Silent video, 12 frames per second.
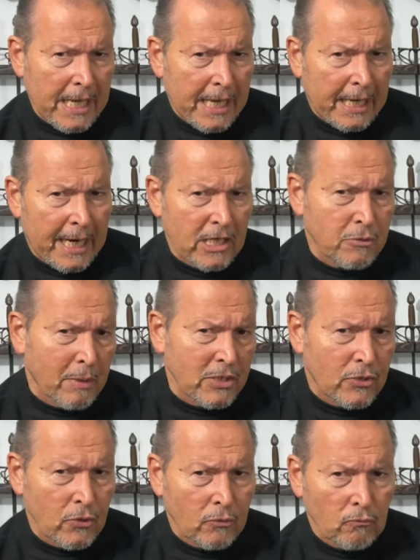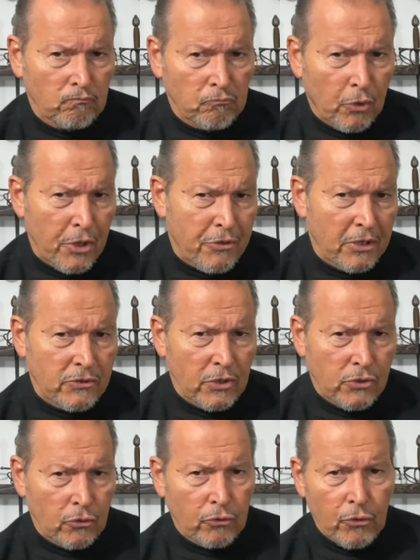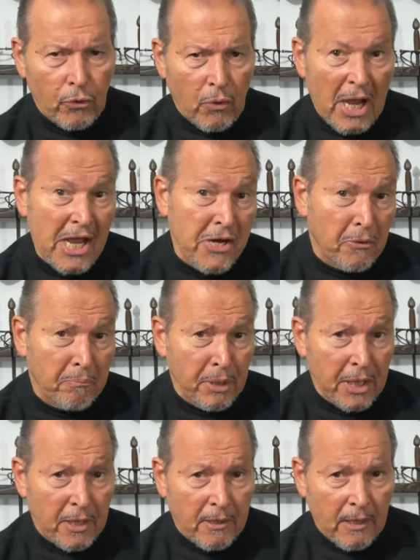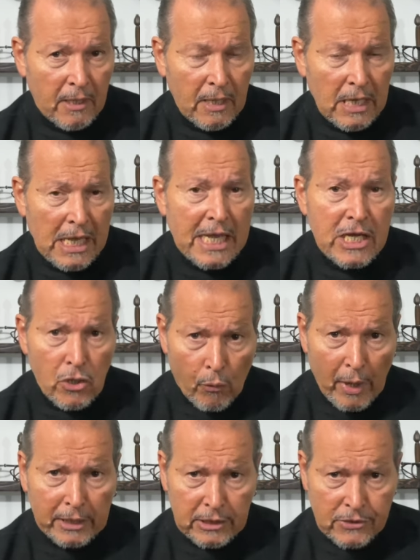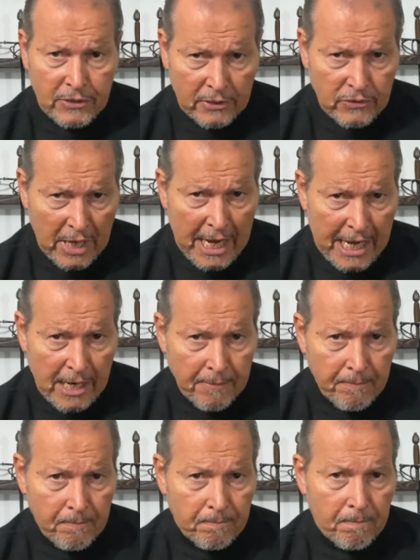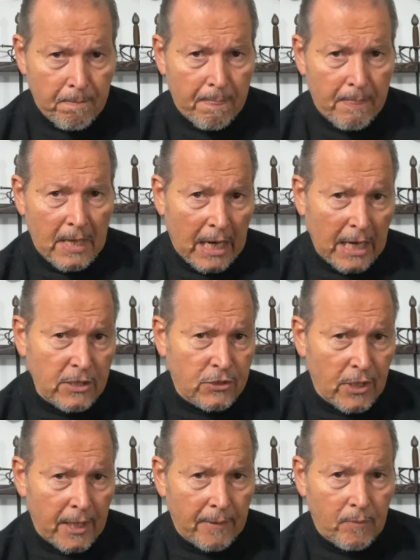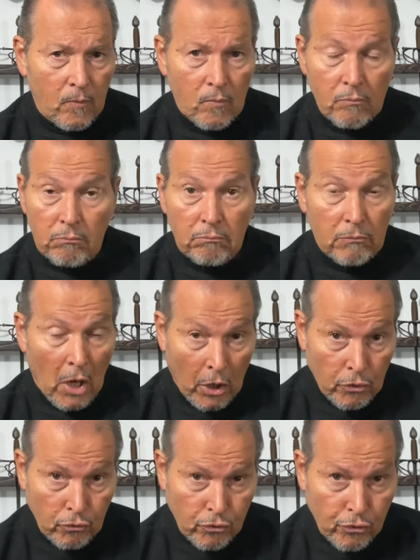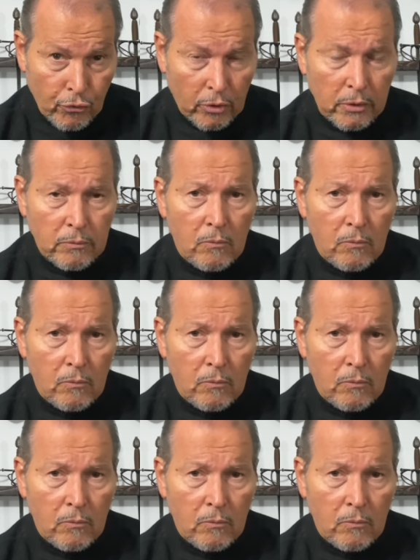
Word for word: and I ask my student, What do you think he should do, A or B? He correctly says A. And I say, Are you sure?